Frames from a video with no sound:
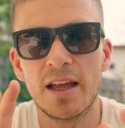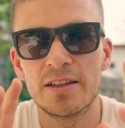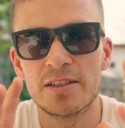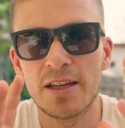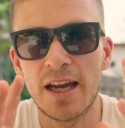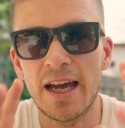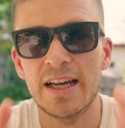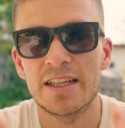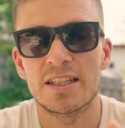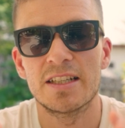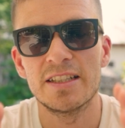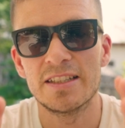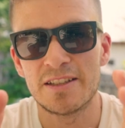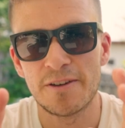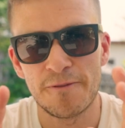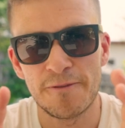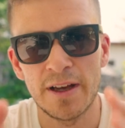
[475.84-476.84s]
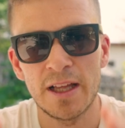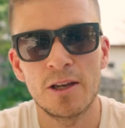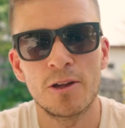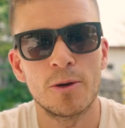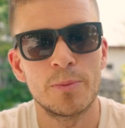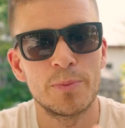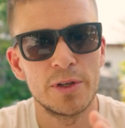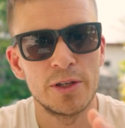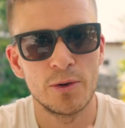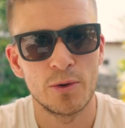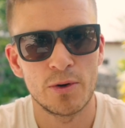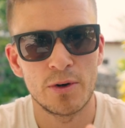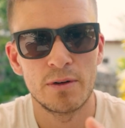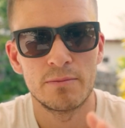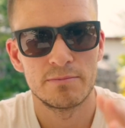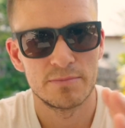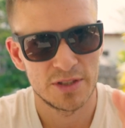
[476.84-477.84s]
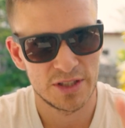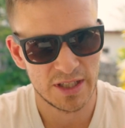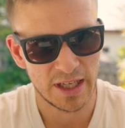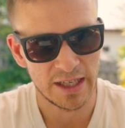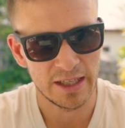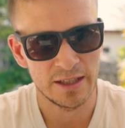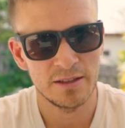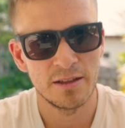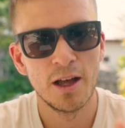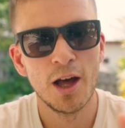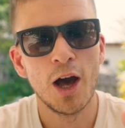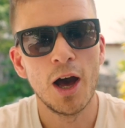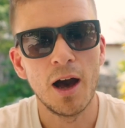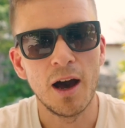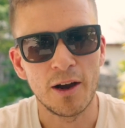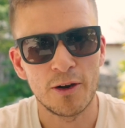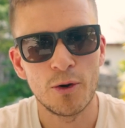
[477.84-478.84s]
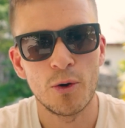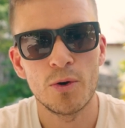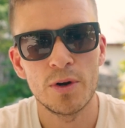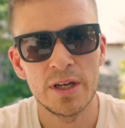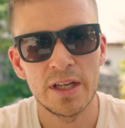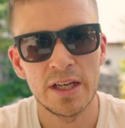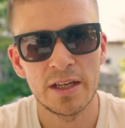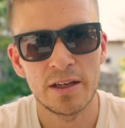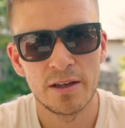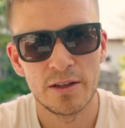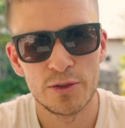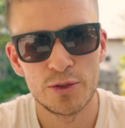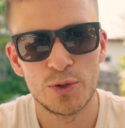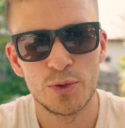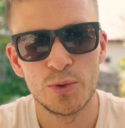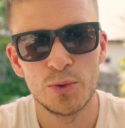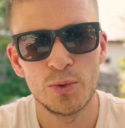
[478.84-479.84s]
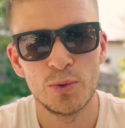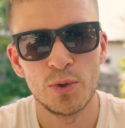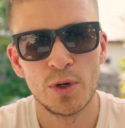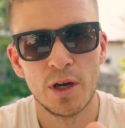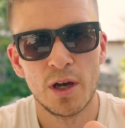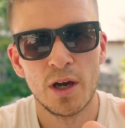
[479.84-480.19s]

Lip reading: to actually develop your style according to